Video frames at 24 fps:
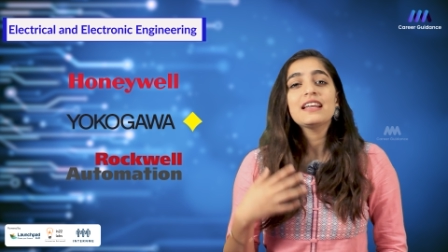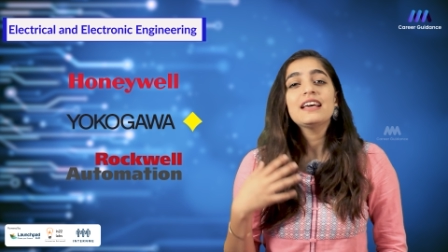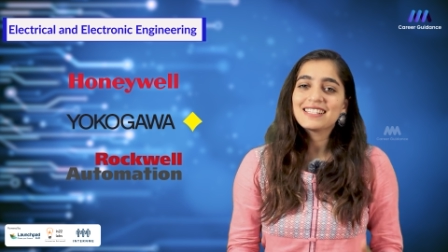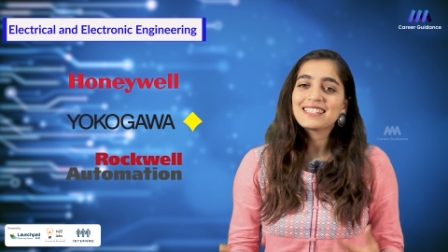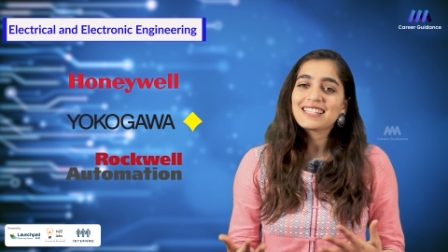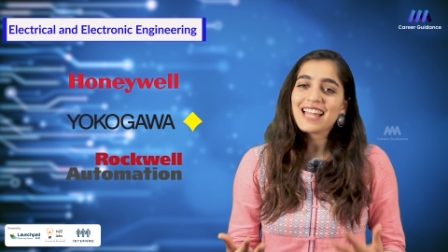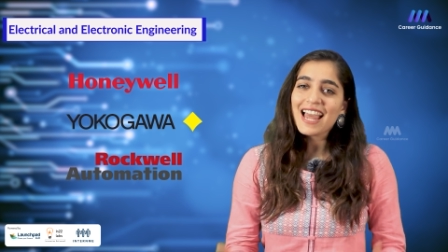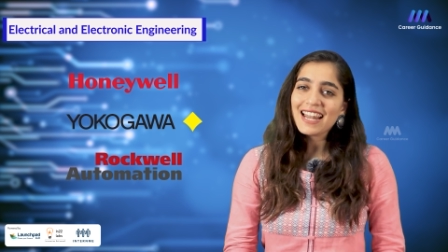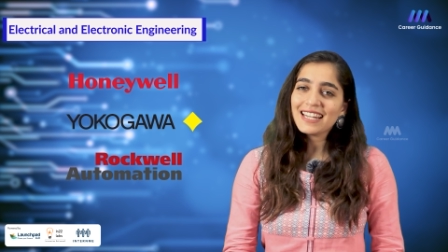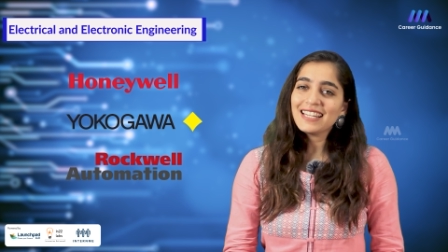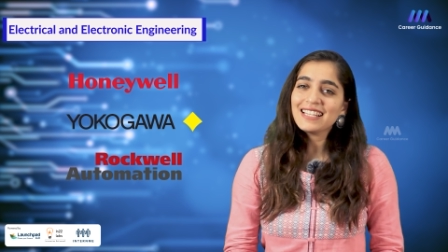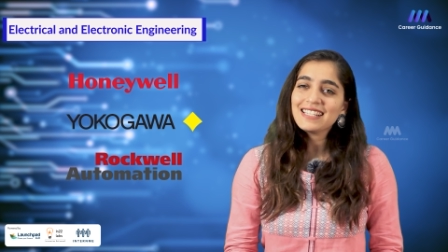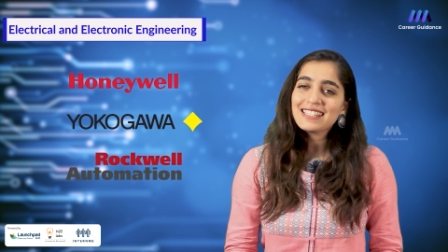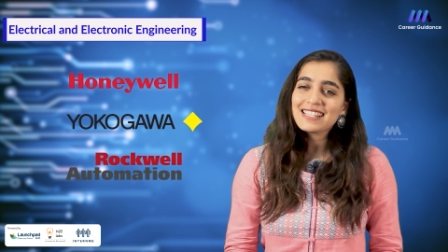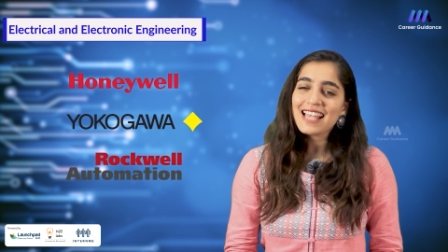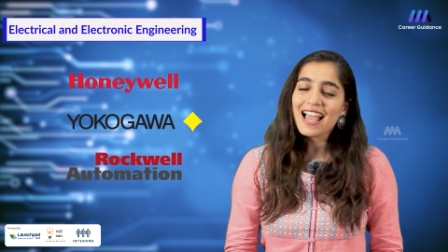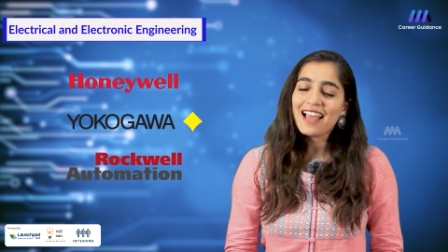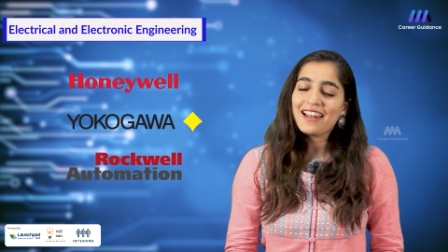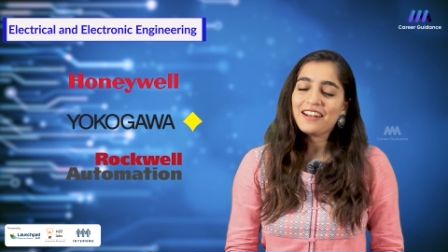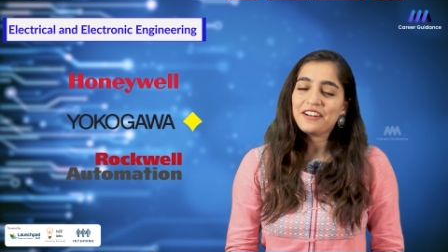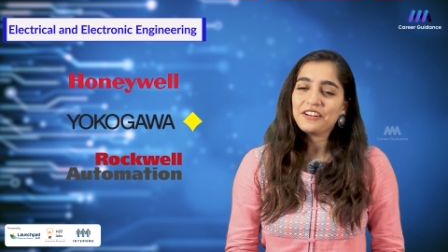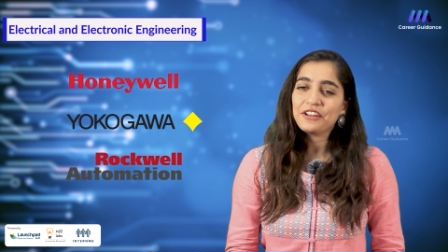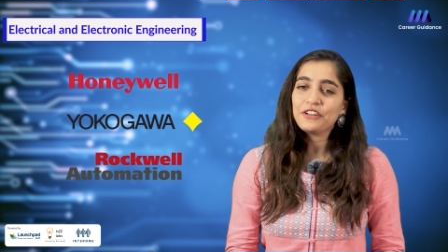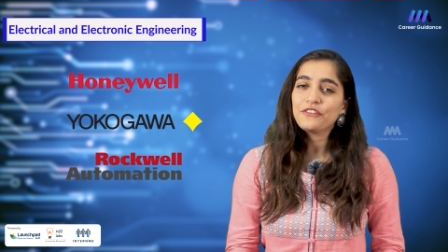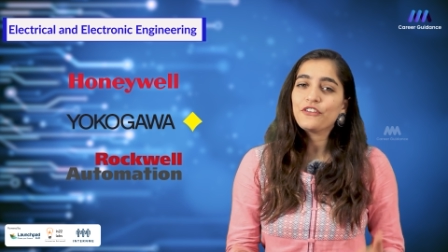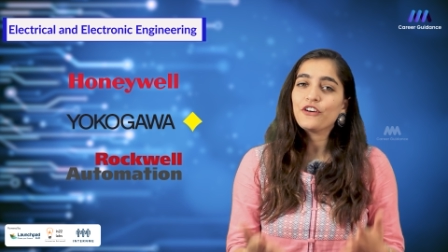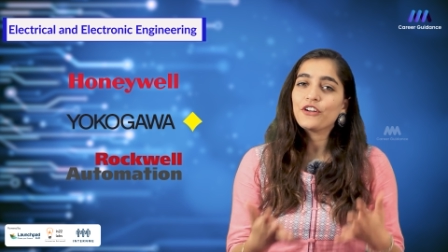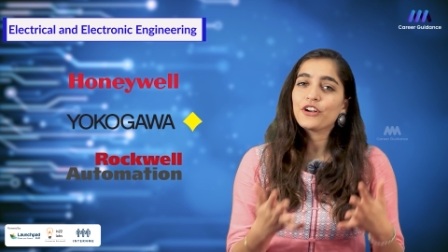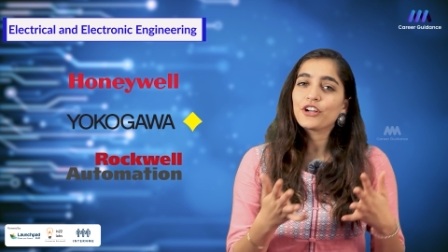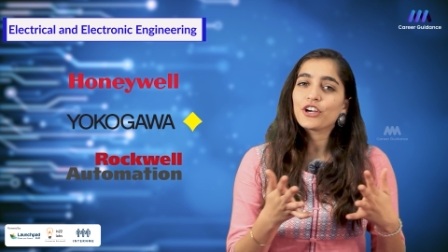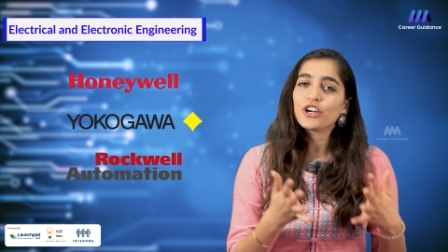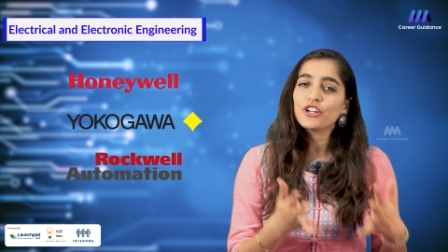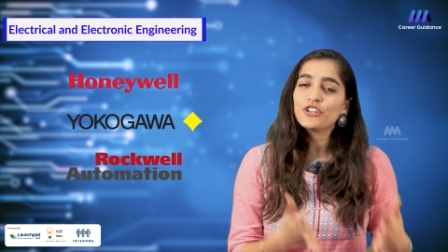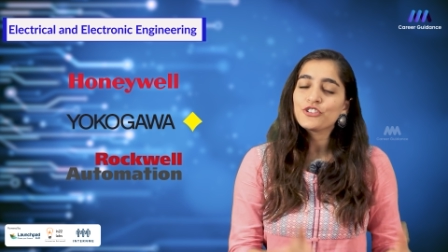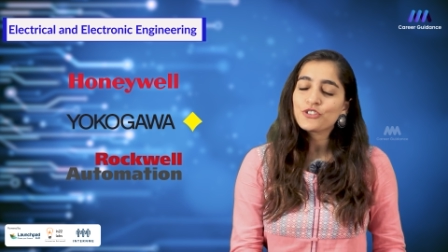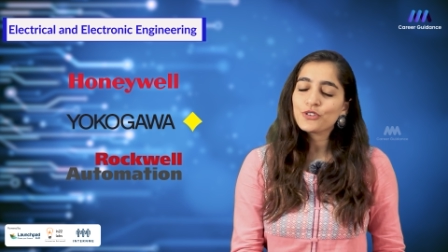The starting salary for
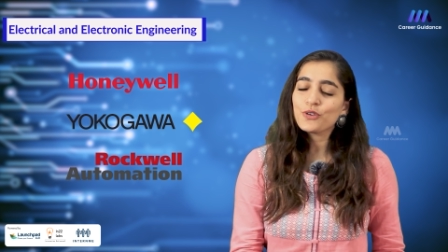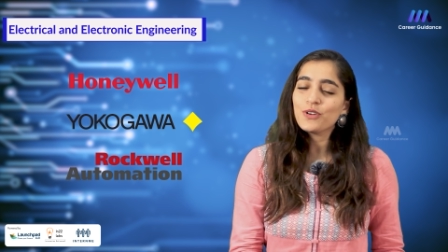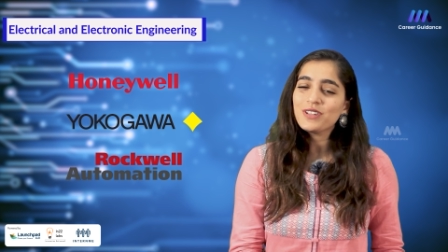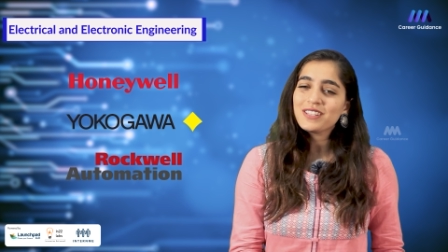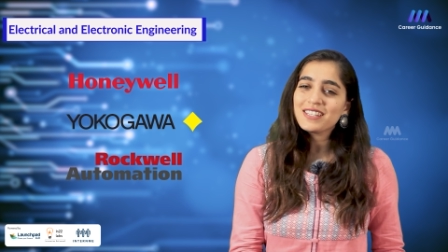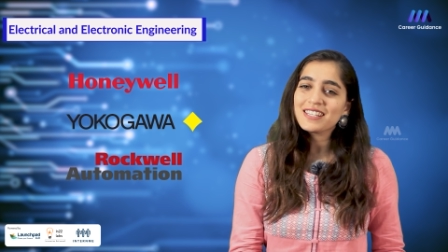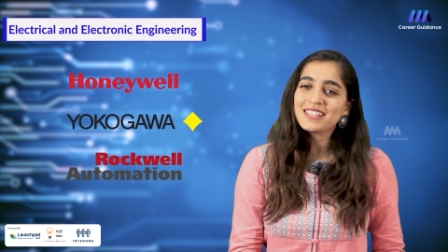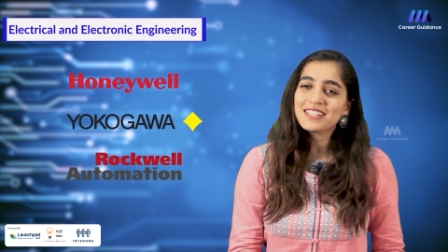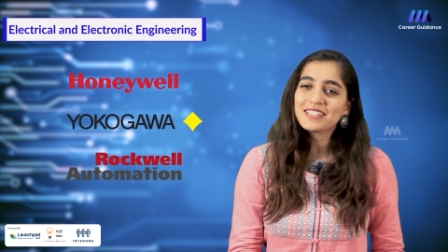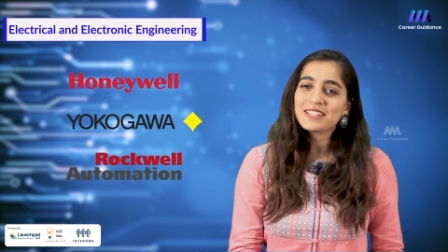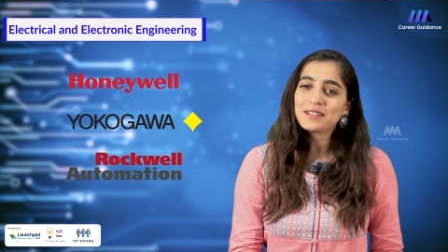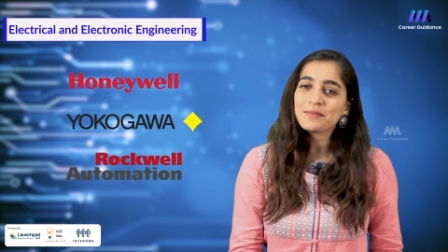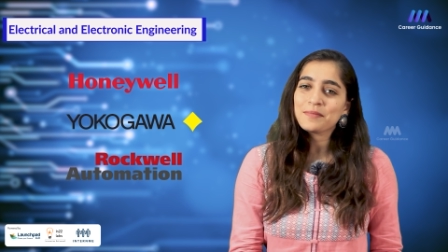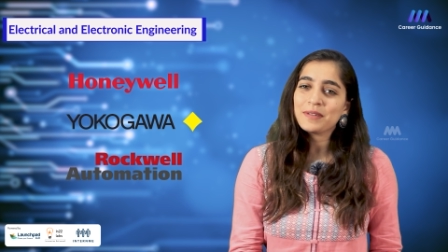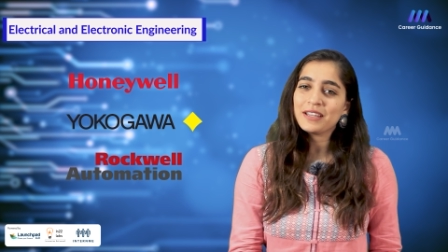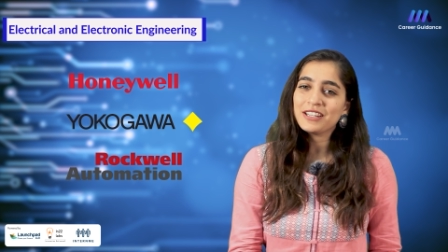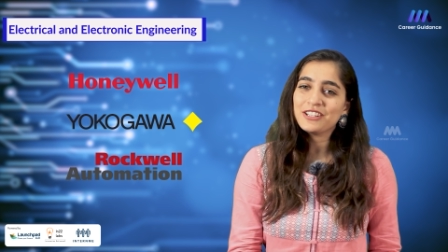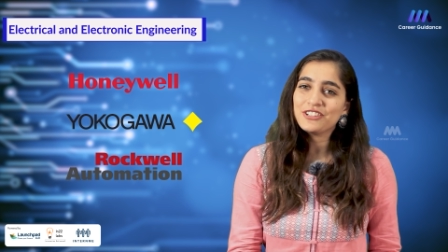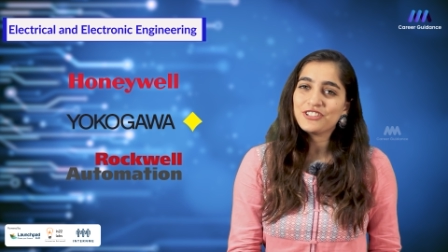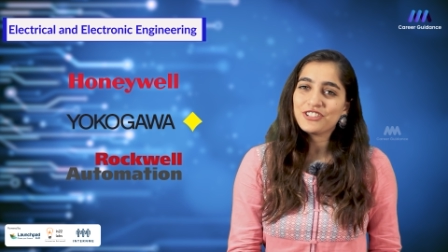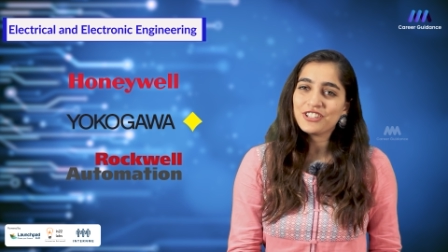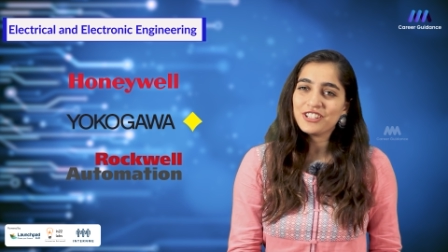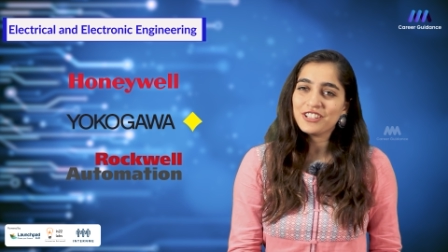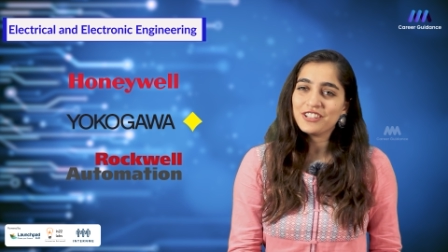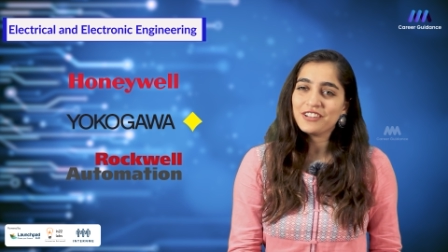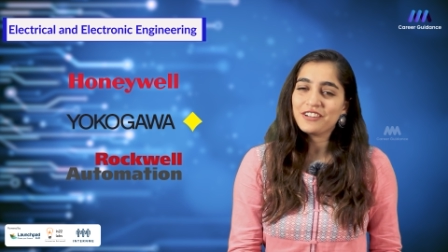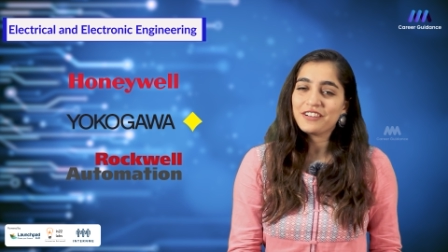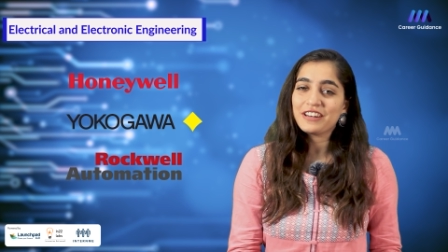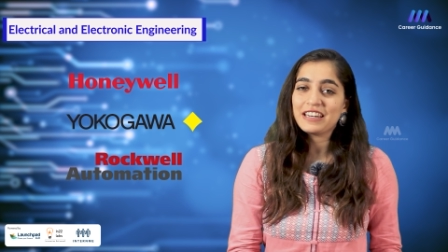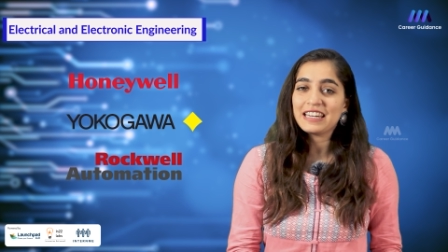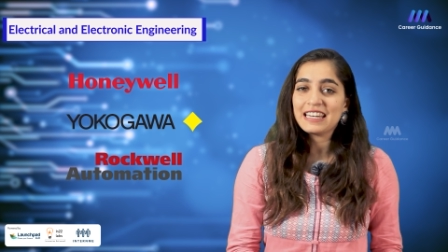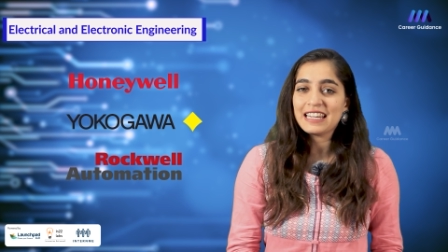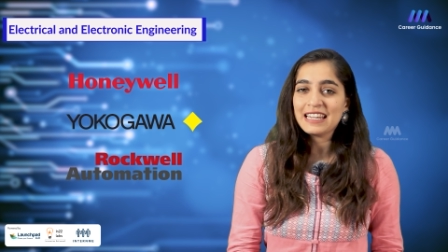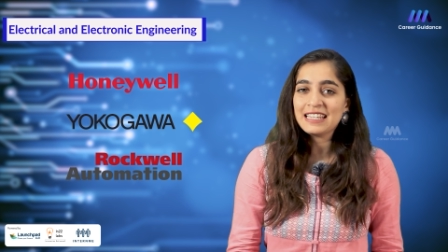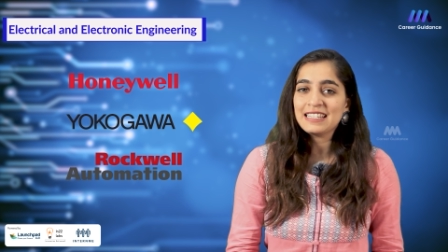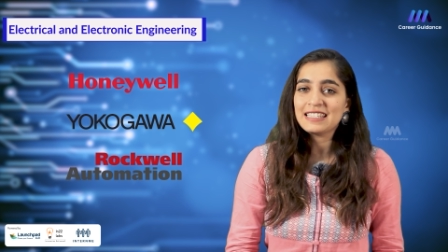a control system engineer
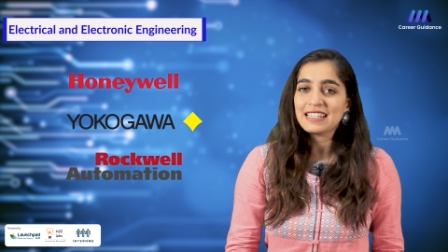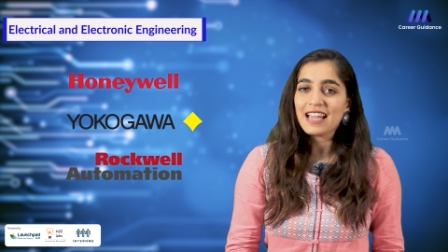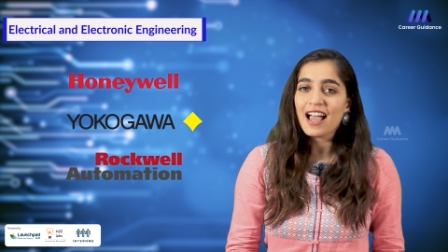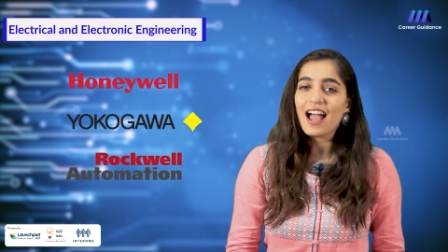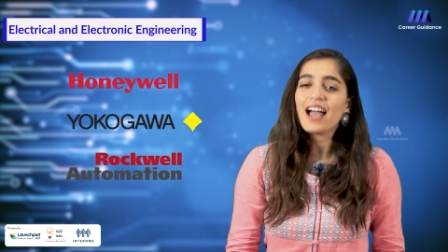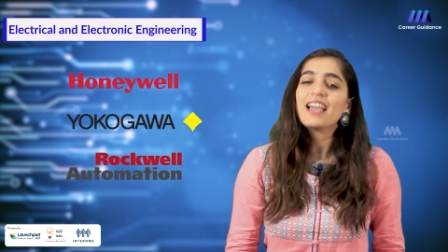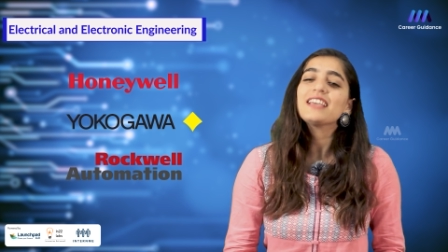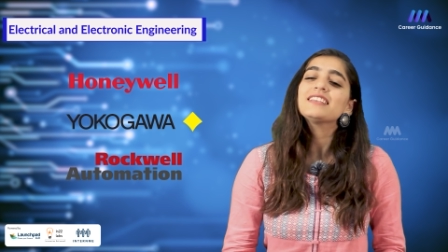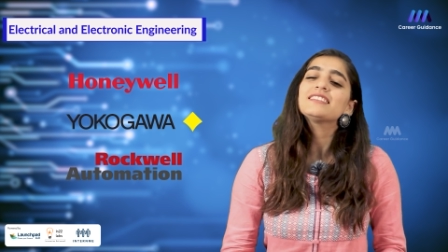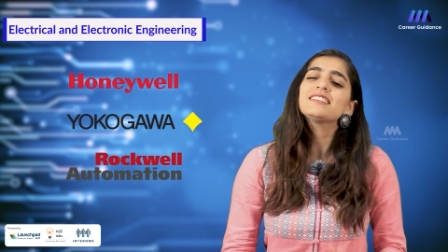in India